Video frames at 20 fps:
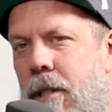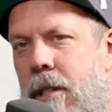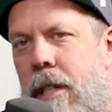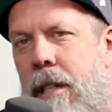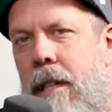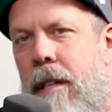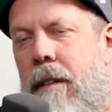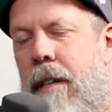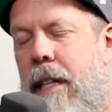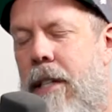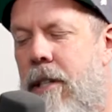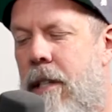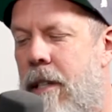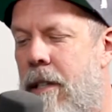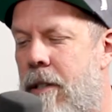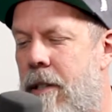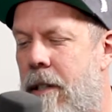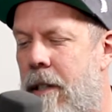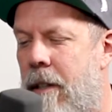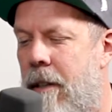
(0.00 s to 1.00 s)
generation
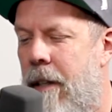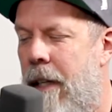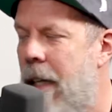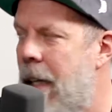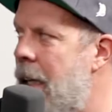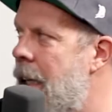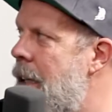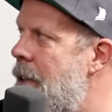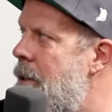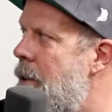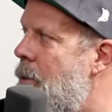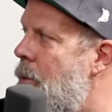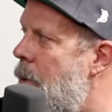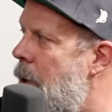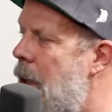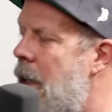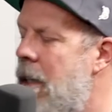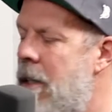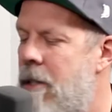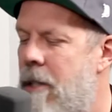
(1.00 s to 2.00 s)
is doing. It is a
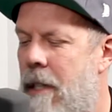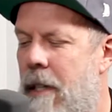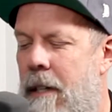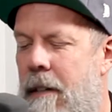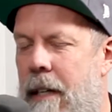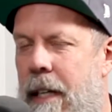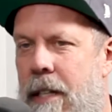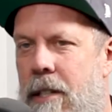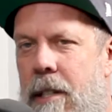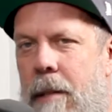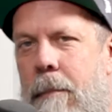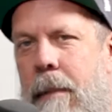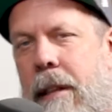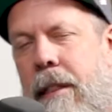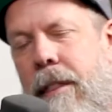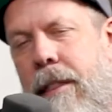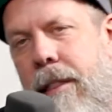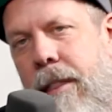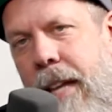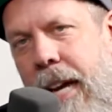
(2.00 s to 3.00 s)
weird generation. But
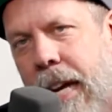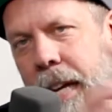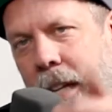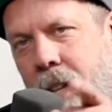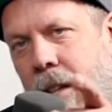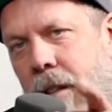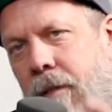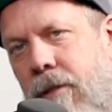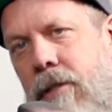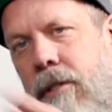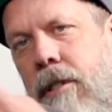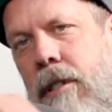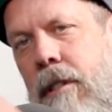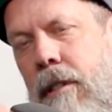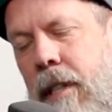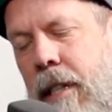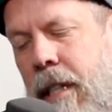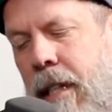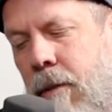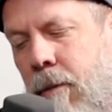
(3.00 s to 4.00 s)
thank you for
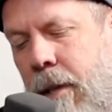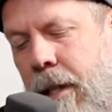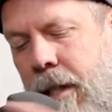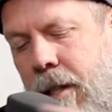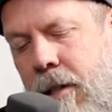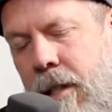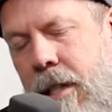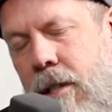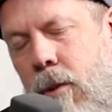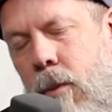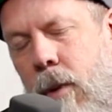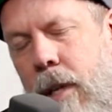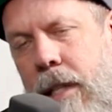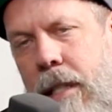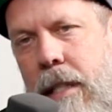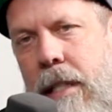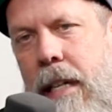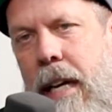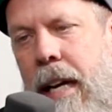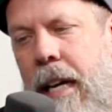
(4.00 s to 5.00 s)
tuning in with us. It's
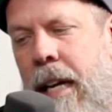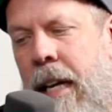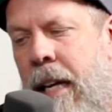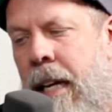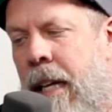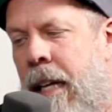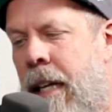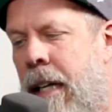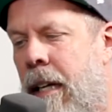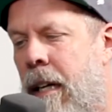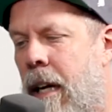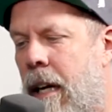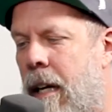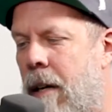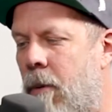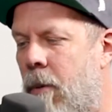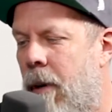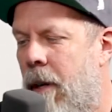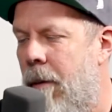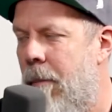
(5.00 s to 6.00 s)
Wednesday.
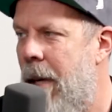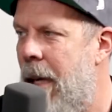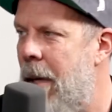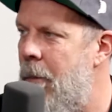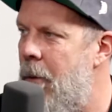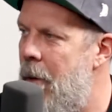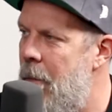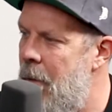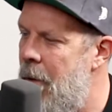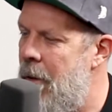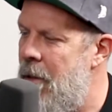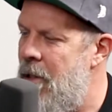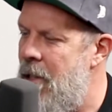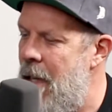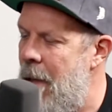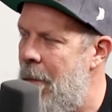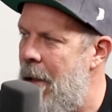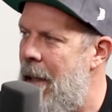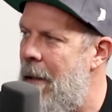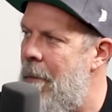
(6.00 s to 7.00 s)
We're
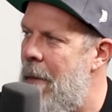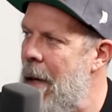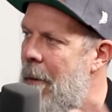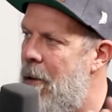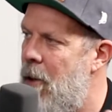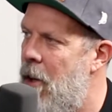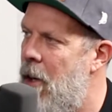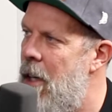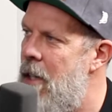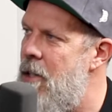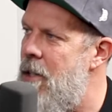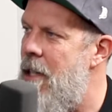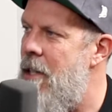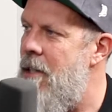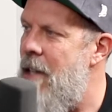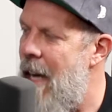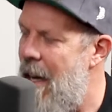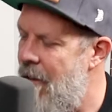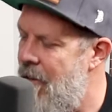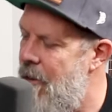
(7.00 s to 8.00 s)
seemingly maybe launch
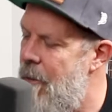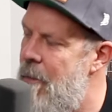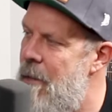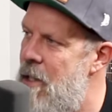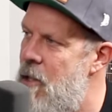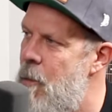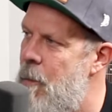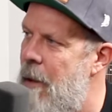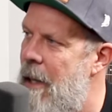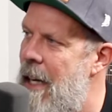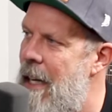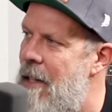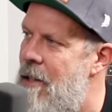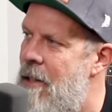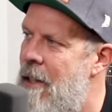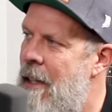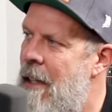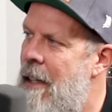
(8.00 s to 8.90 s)
this out from this place.